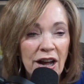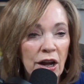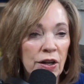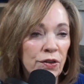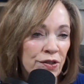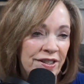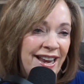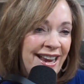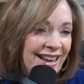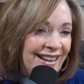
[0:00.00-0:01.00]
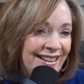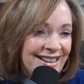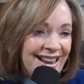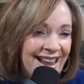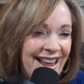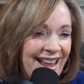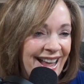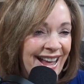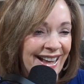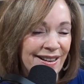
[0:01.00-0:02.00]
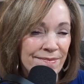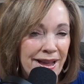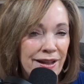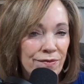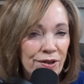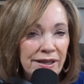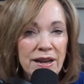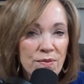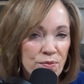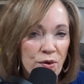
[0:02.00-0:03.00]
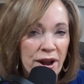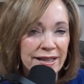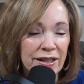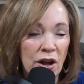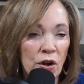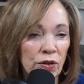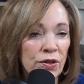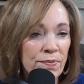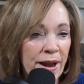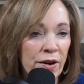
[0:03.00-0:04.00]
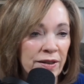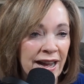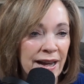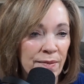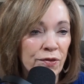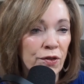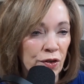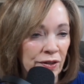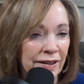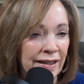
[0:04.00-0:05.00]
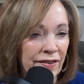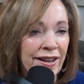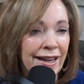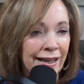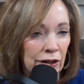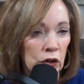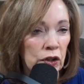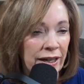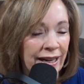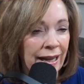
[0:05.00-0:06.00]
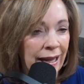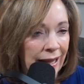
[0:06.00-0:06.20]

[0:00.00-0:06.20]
understand and really embrace a whole new paradigm for living and learning